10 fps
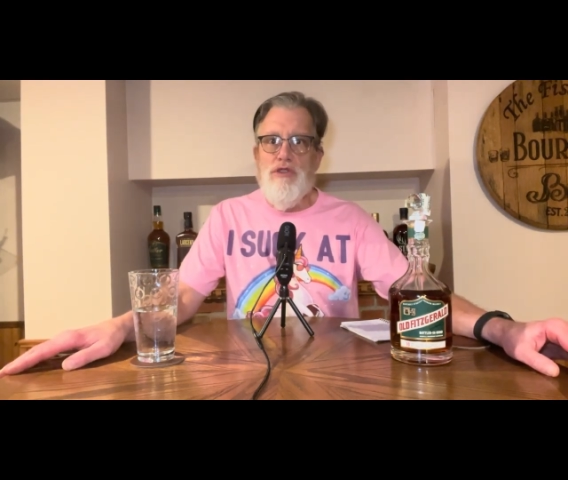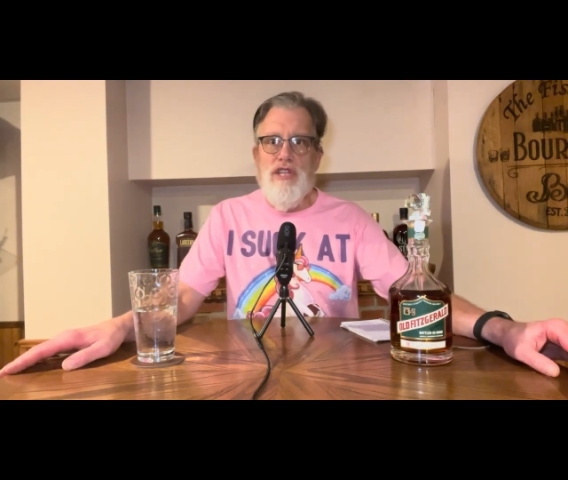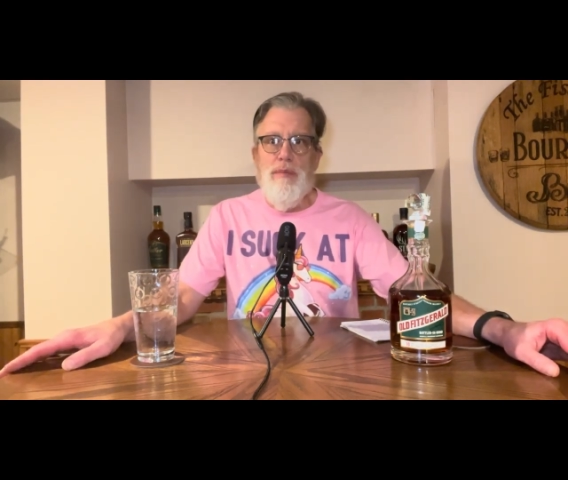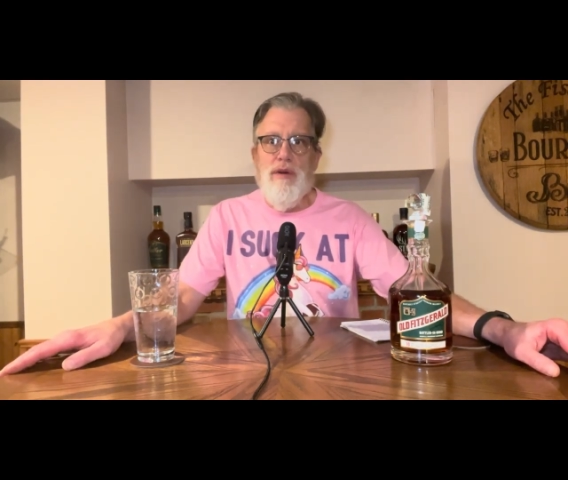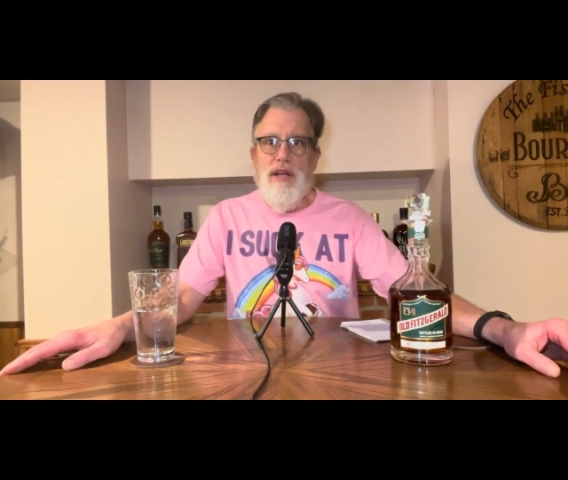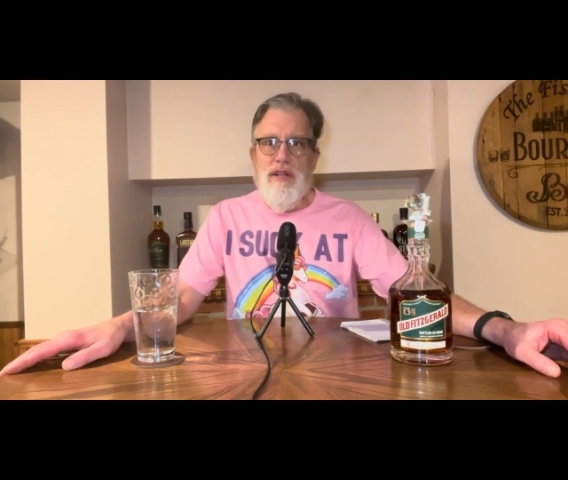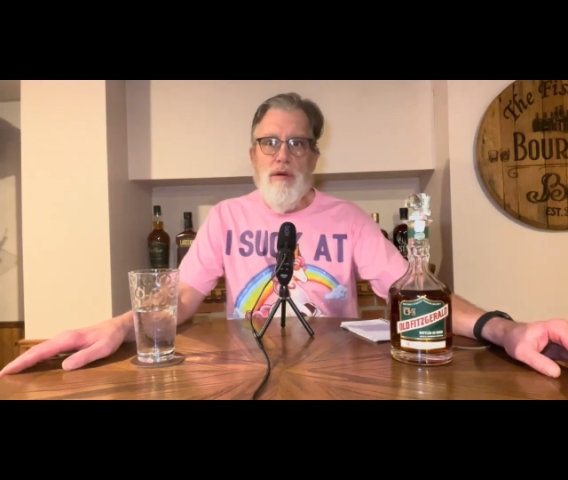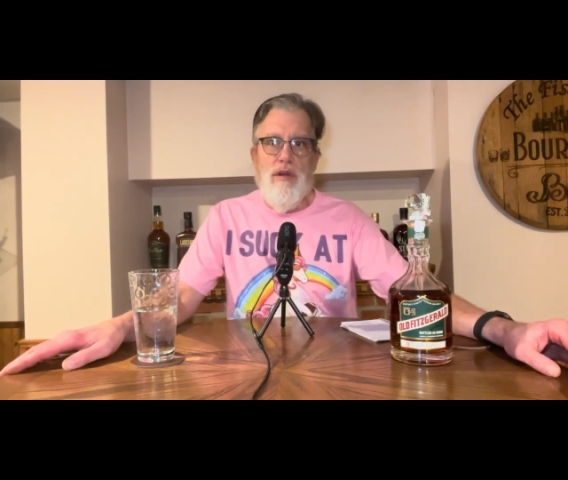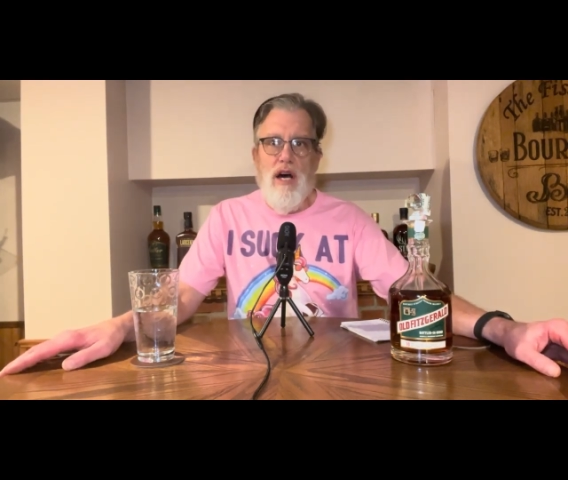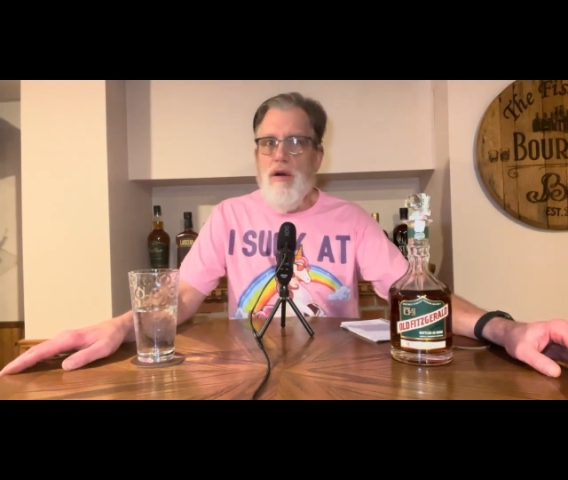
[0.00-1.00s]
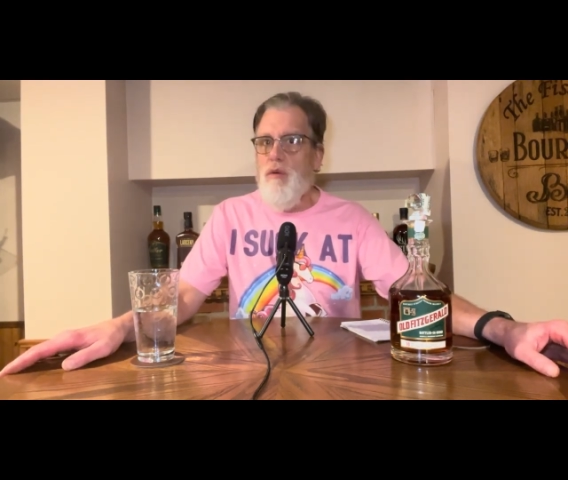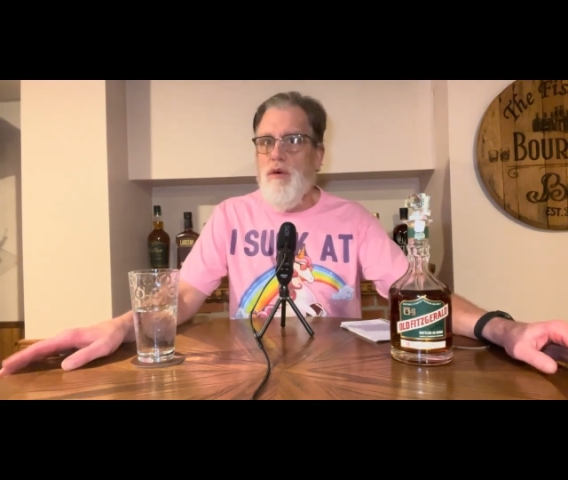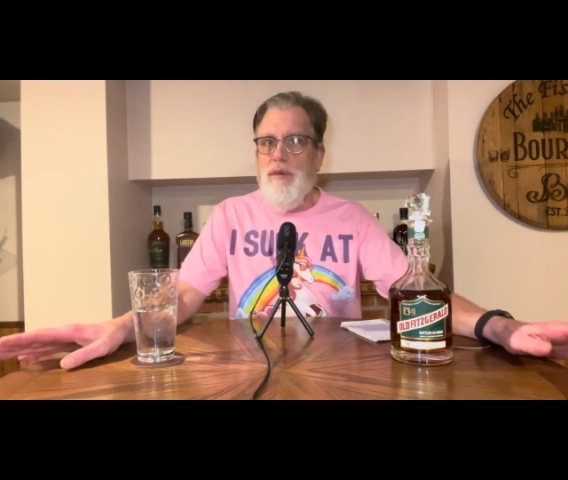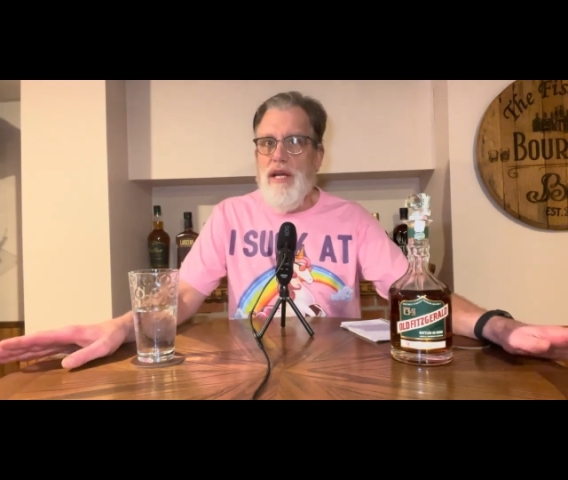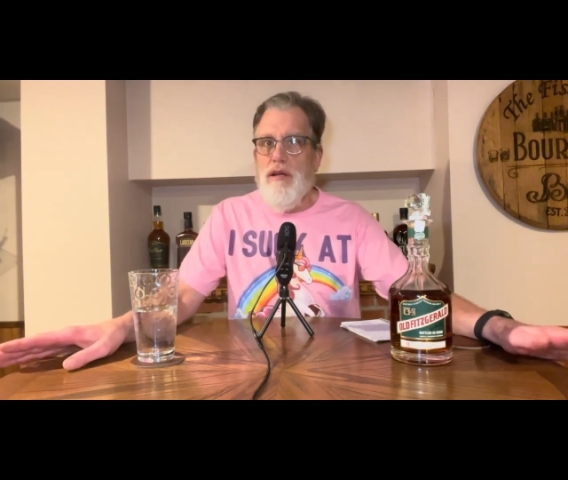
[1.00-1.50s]
cheaper than you thought it
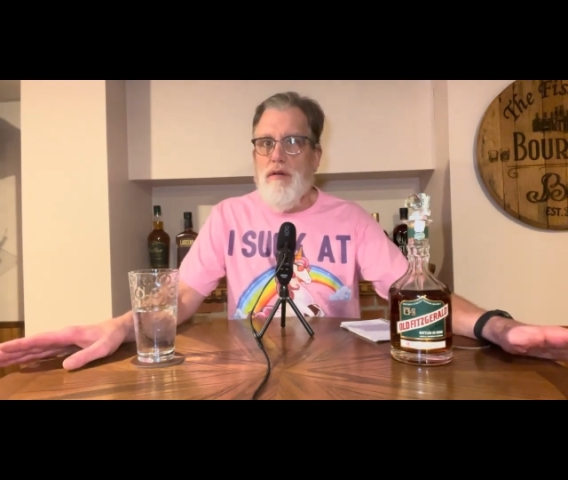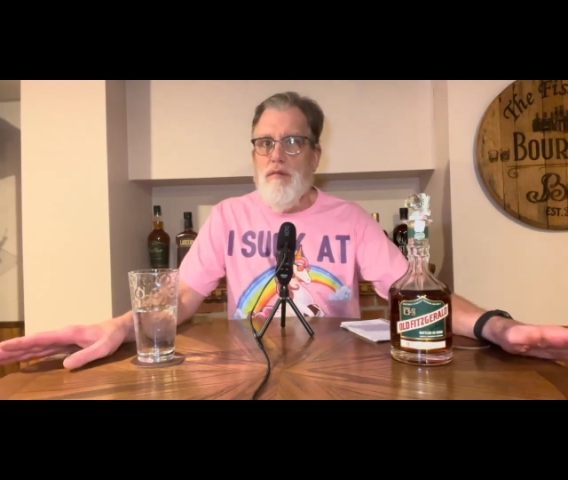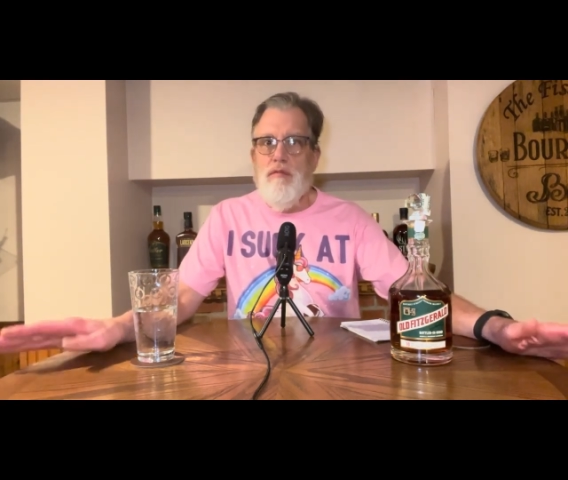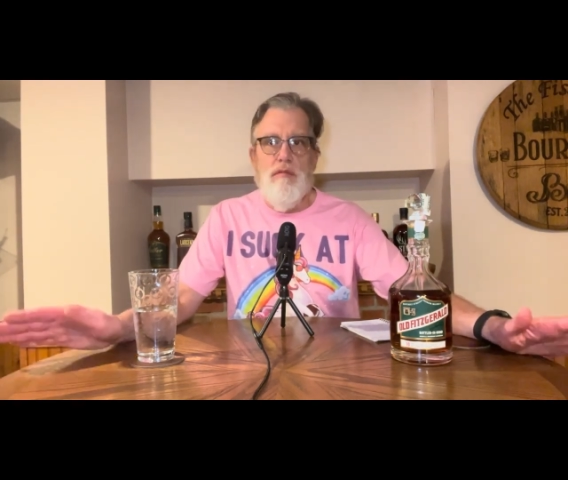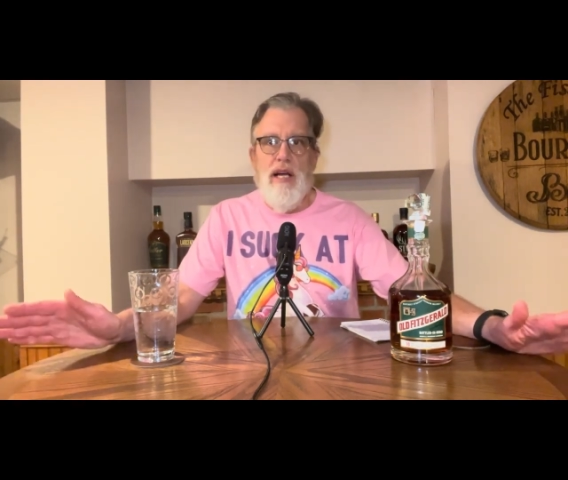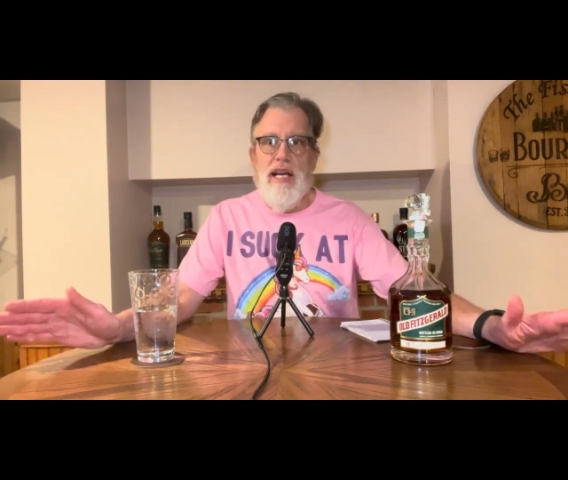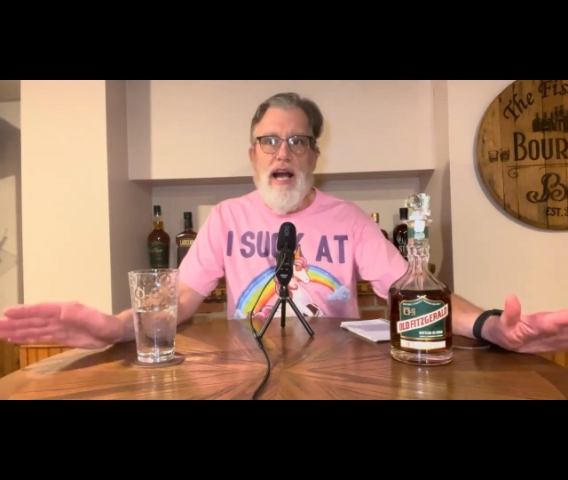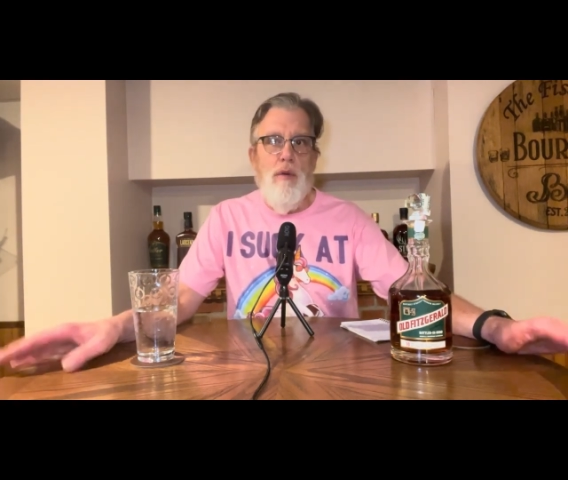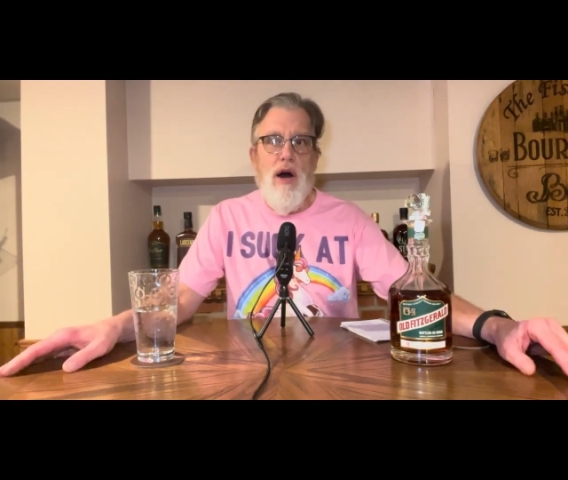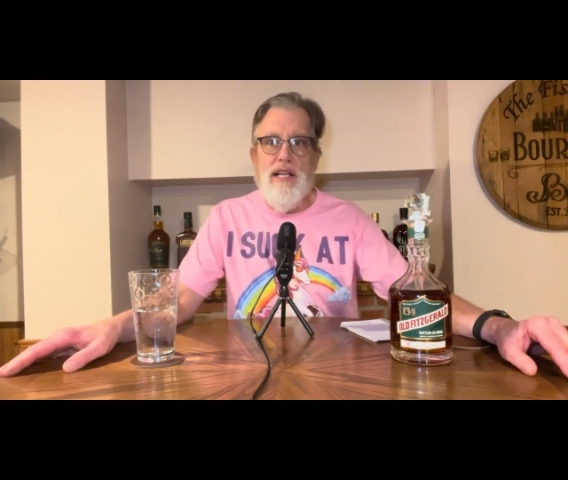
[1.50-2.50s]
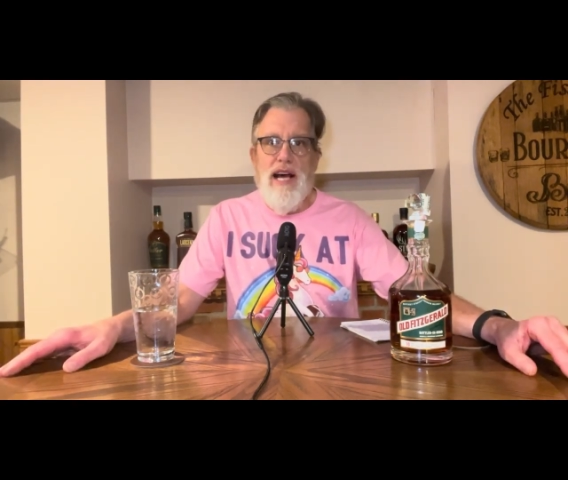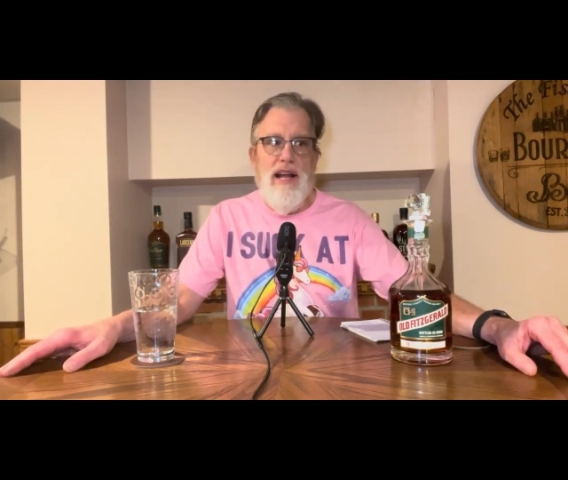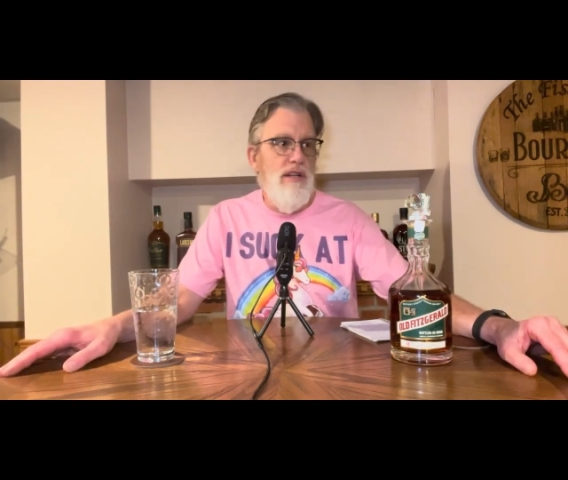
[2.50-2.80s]
would be. Like I walked out of